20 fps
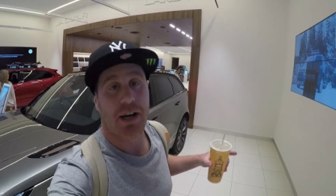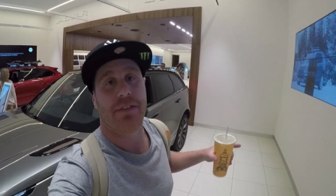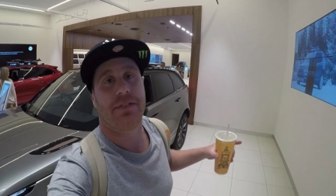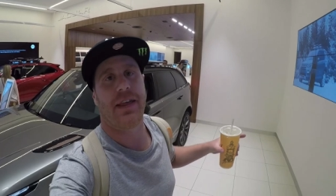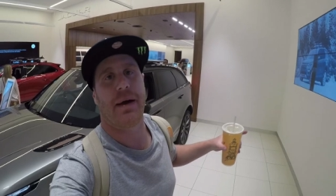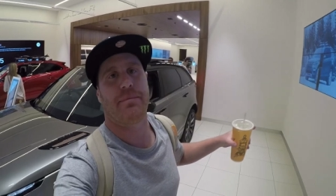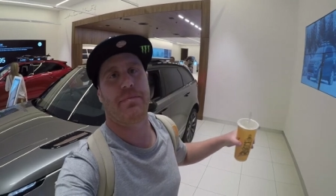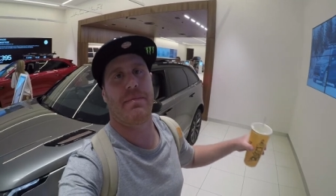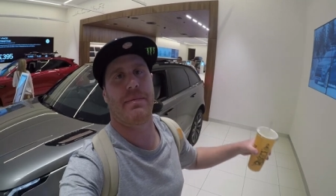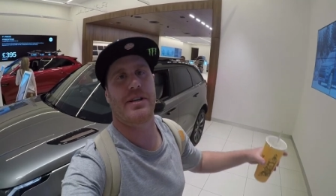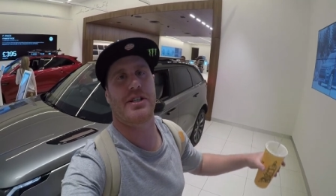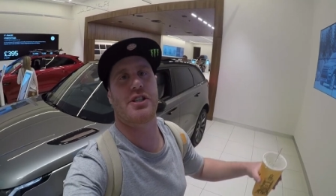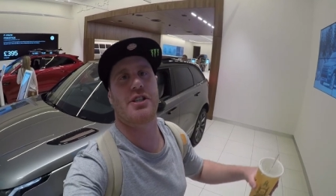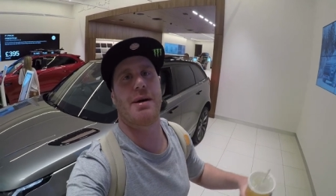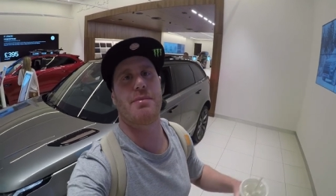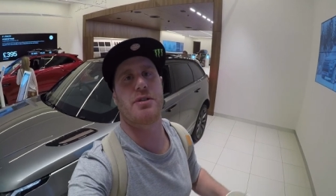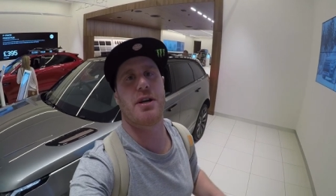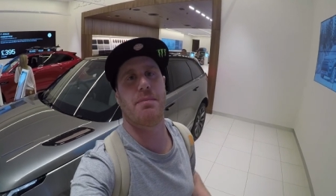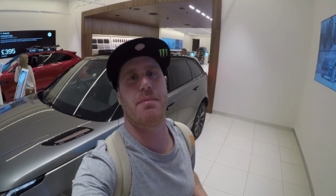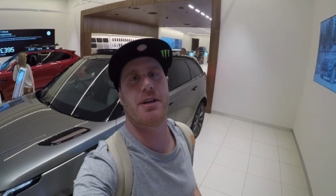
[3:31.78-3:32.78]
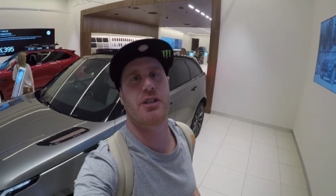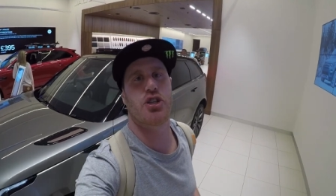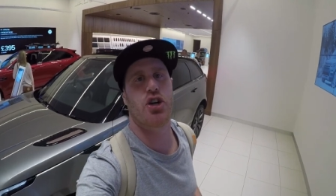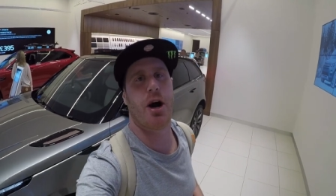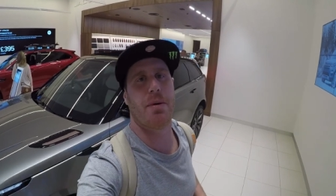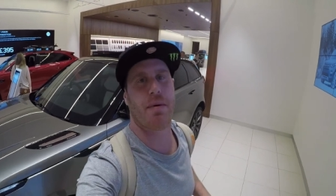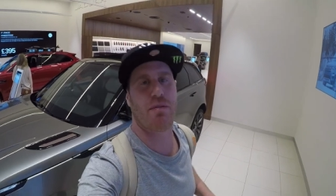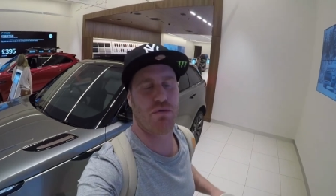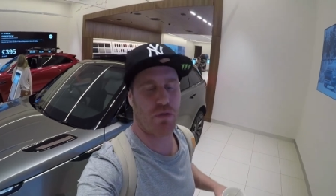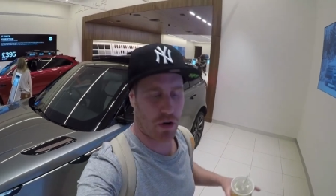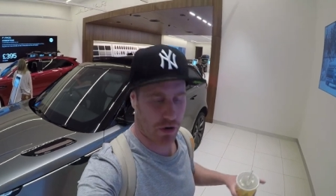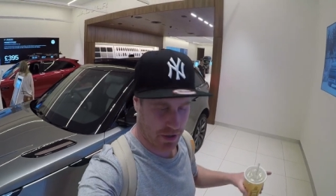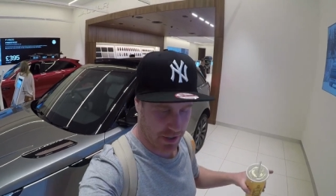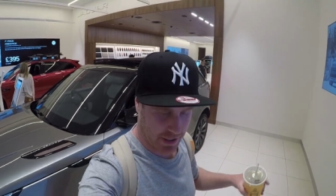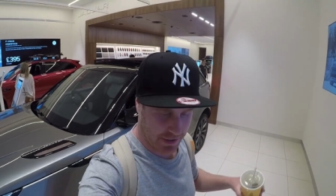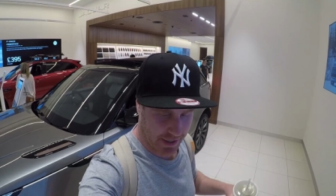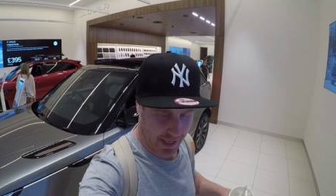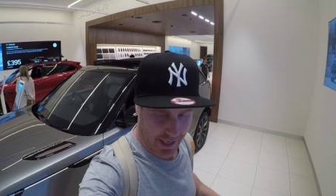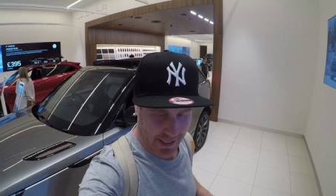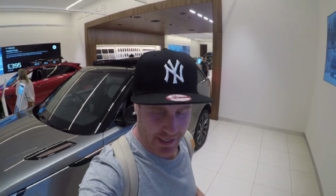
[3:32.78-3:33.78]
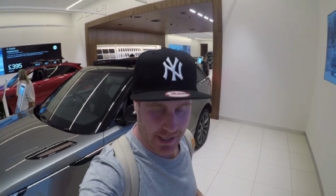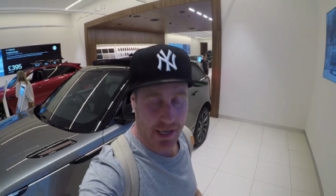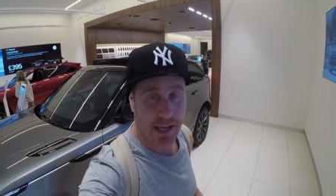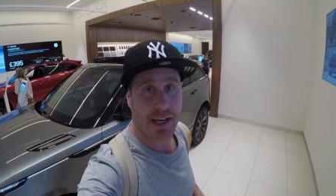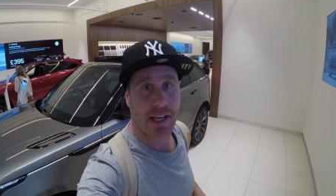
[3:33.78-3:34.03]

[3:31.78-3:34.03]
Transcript: That pretty much sums up my time at Rockar today.